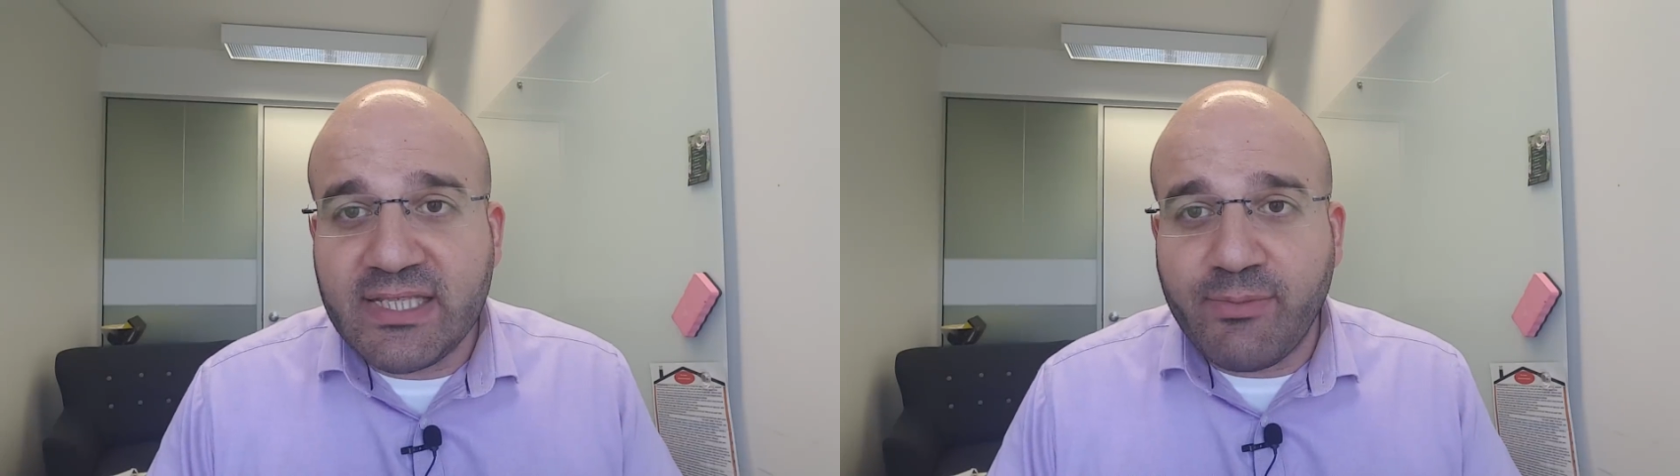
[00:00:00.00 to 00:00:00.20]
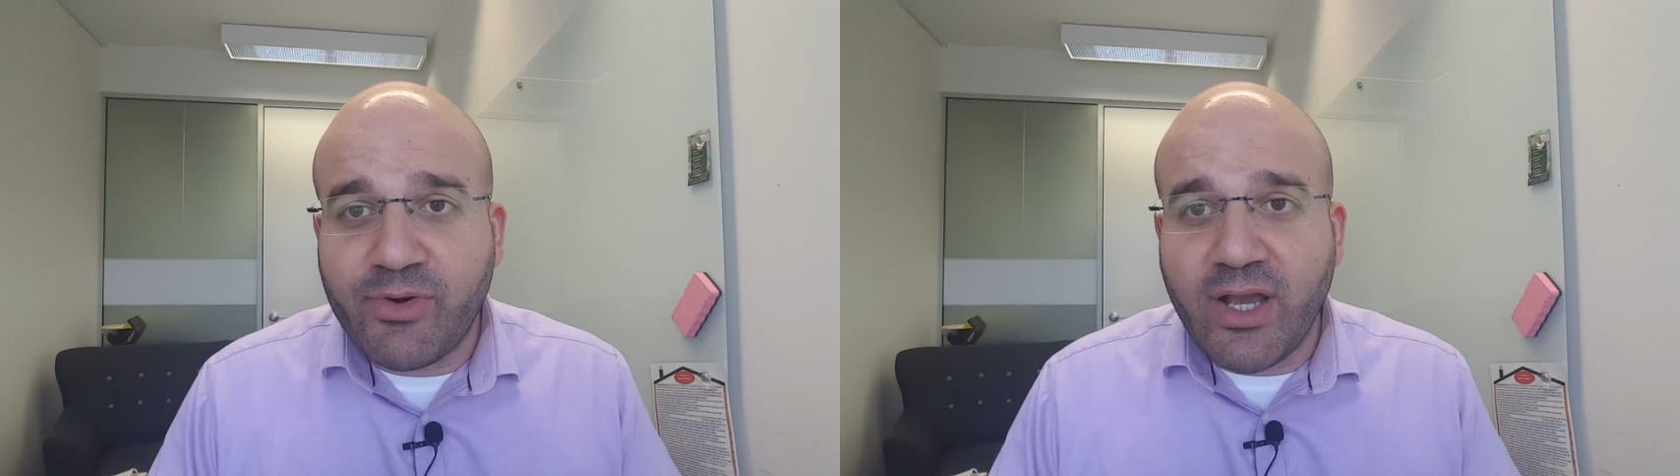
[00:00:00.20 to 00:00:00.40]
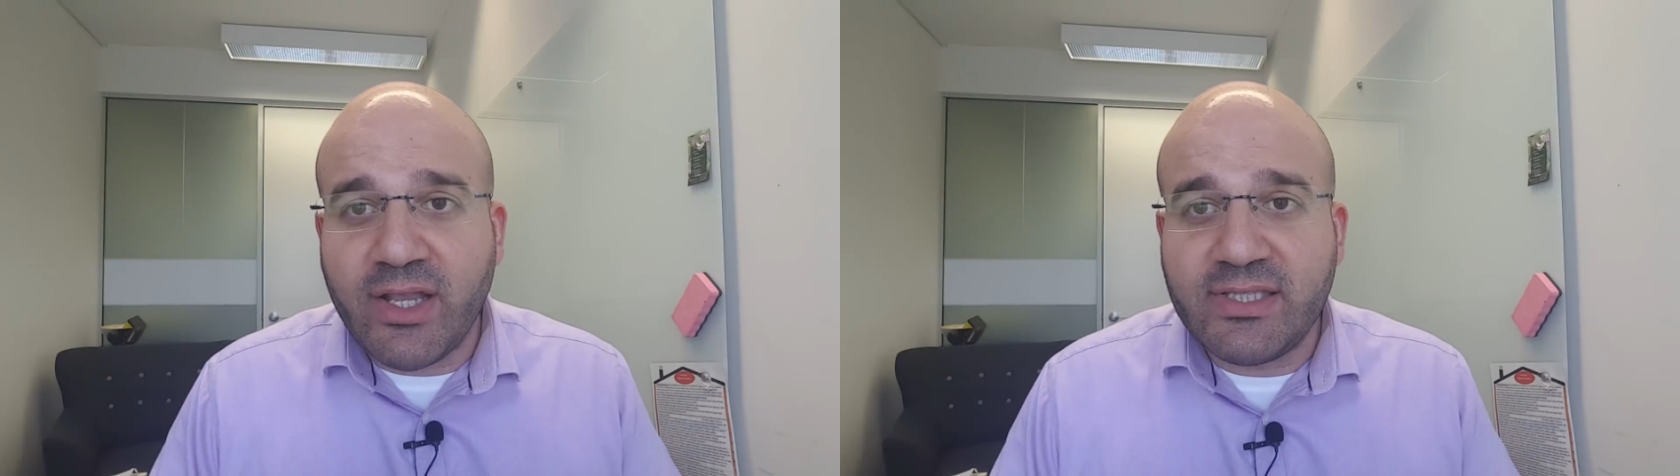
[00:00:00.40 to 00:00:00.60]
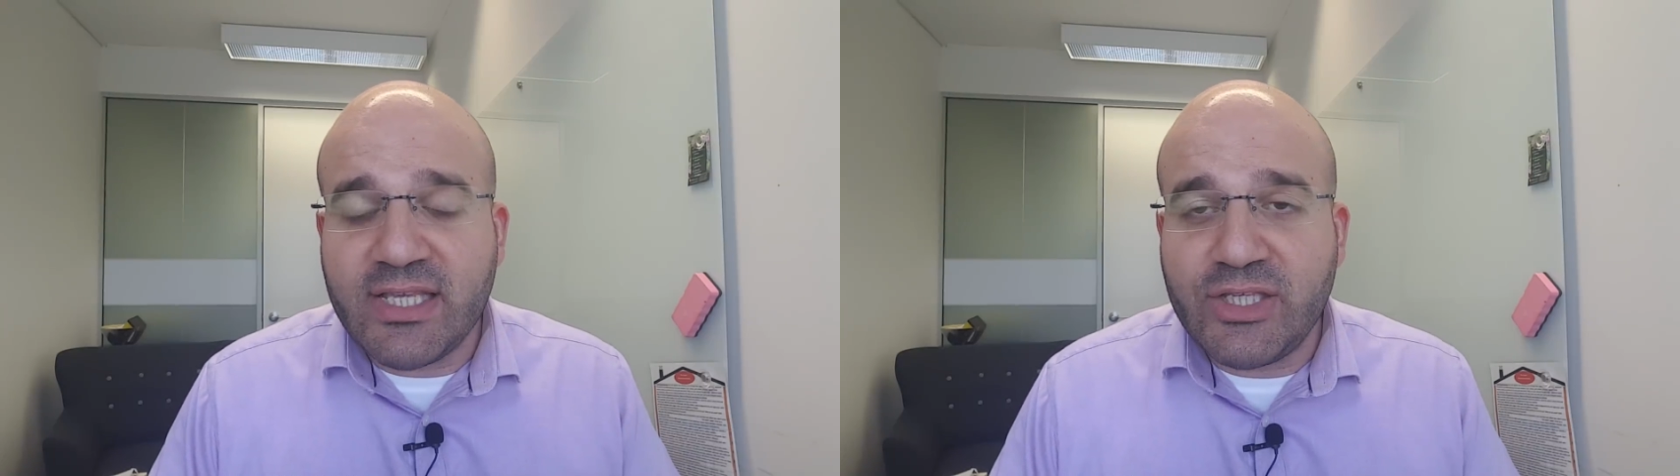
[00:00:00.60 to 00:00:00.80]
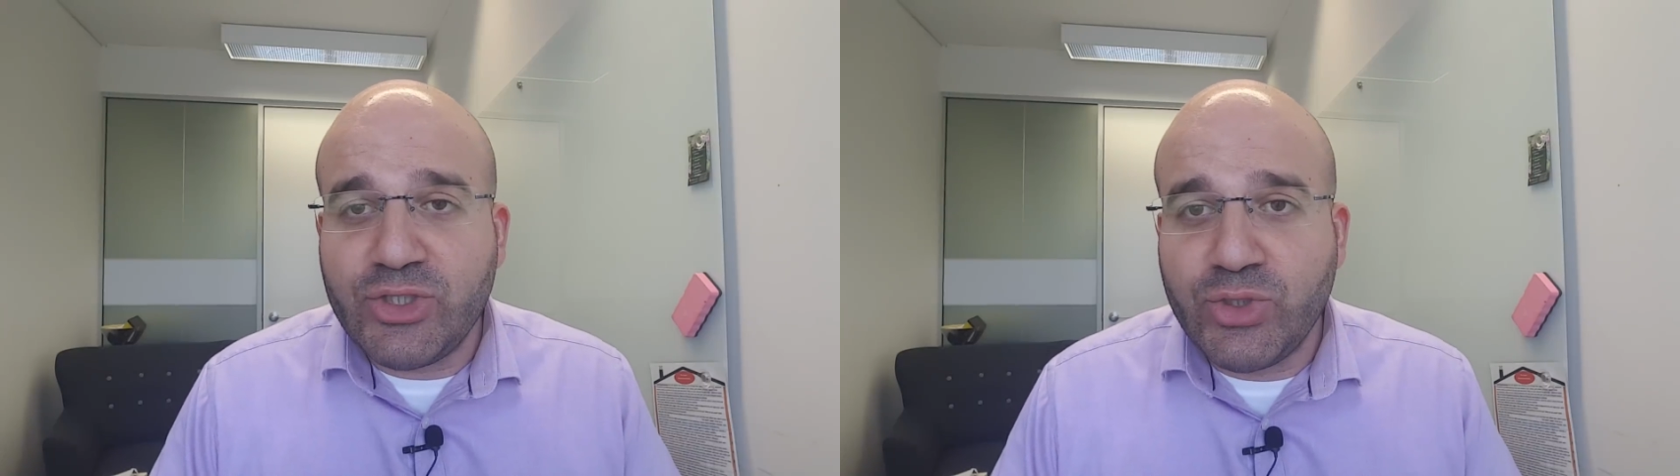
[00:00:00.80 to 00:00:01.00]
summarized
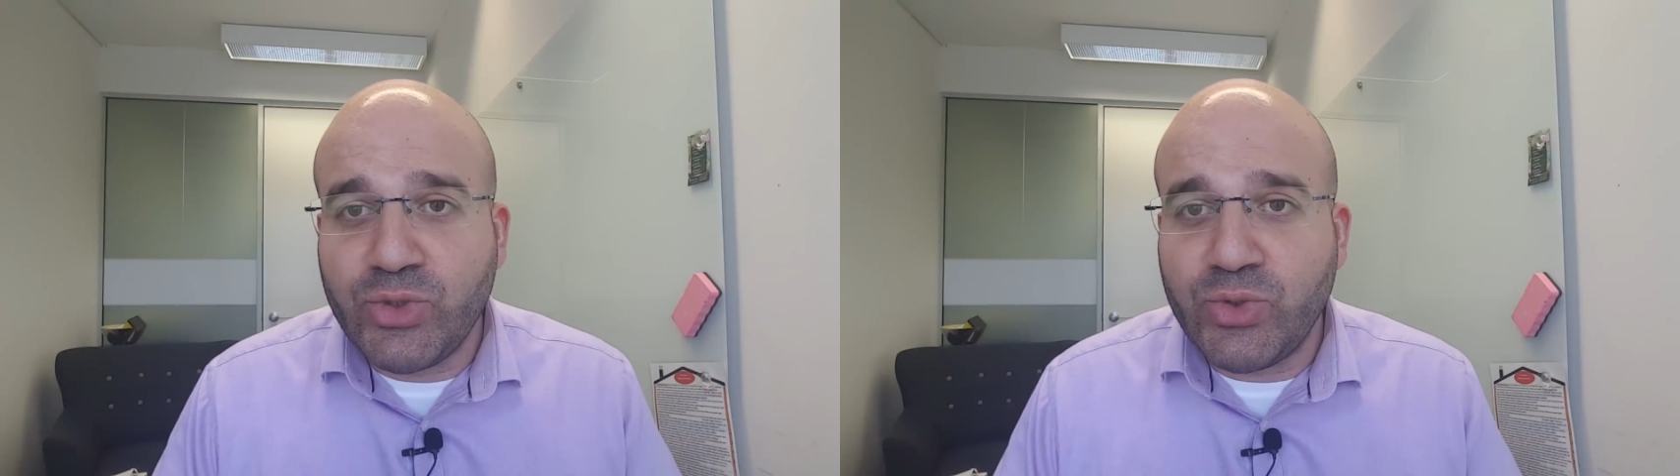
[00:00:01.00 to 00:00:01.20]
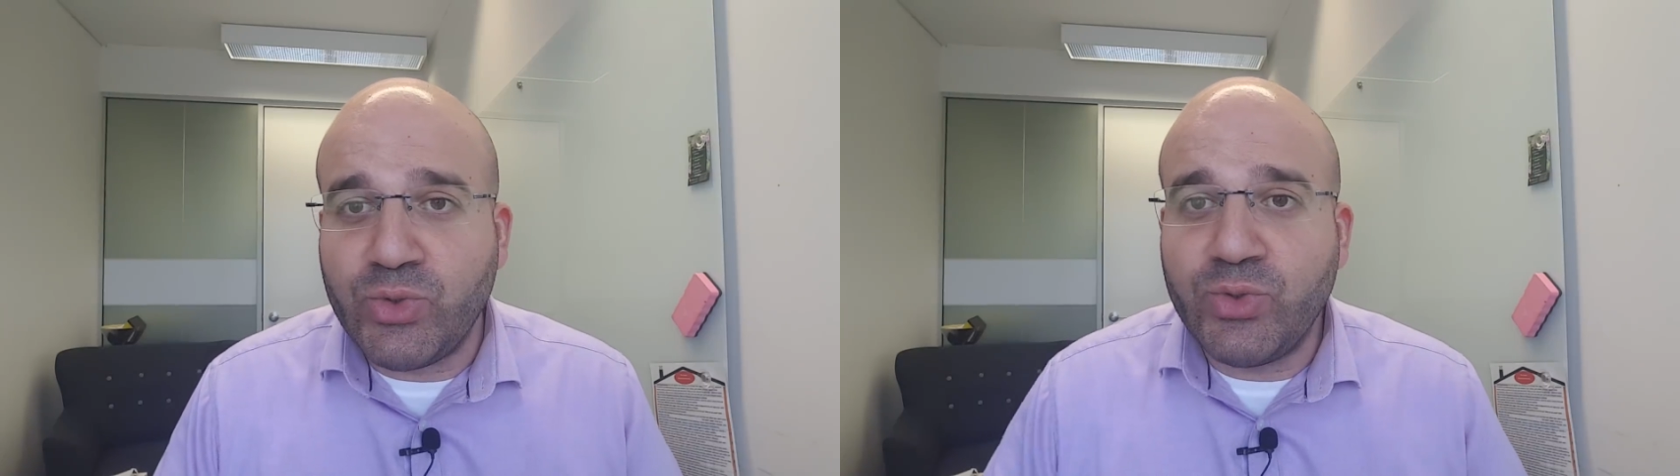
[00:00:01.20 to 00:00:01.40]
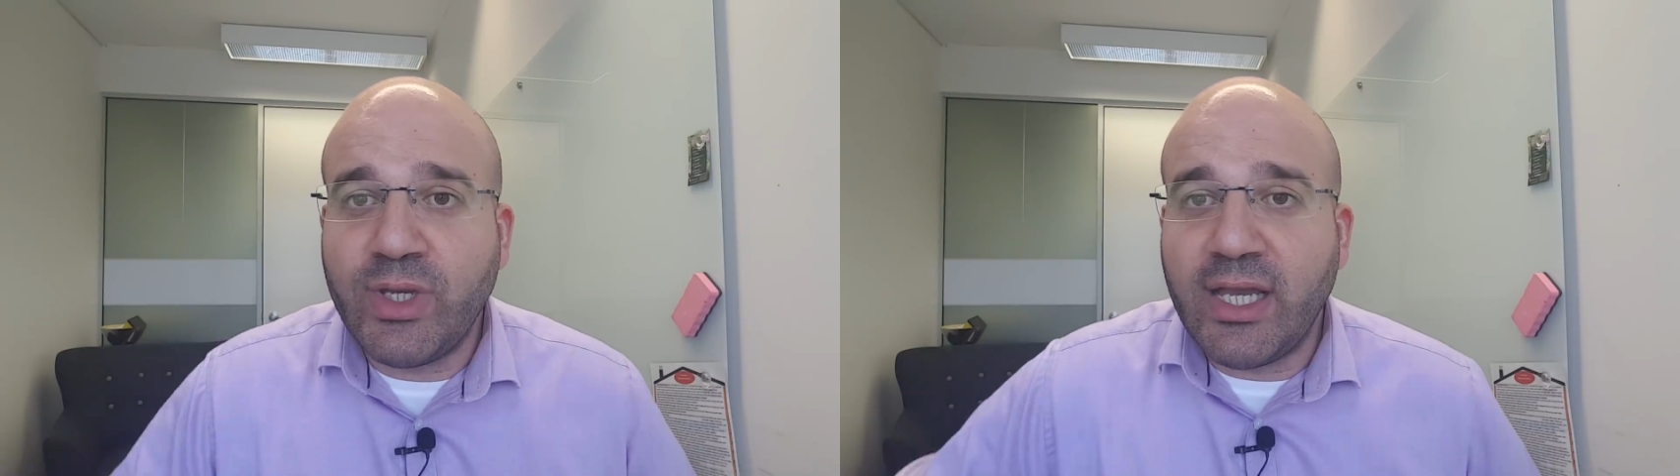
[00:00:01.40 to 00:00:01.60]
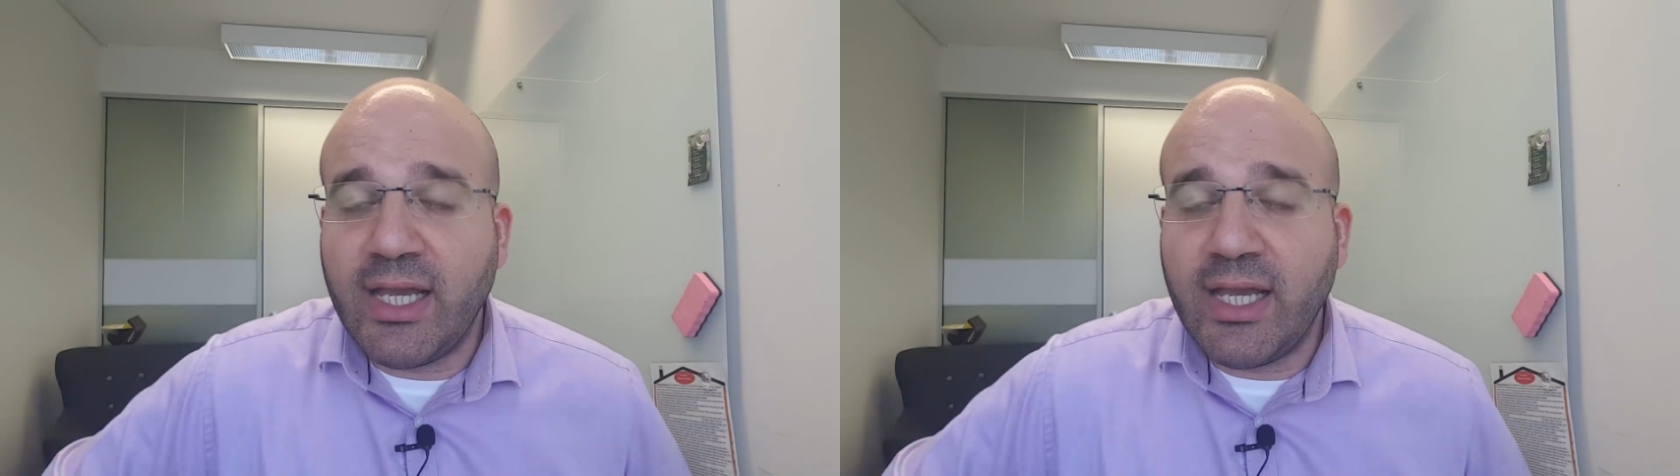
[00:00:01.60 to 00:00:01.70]
these two